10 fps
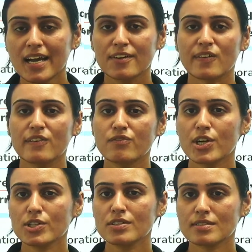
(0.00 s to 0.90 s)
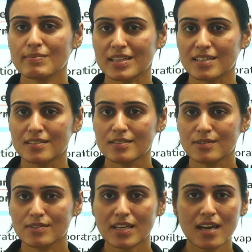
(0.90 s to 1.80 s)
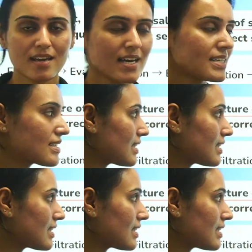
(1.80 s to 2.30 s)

You can follow this method. Okay, see the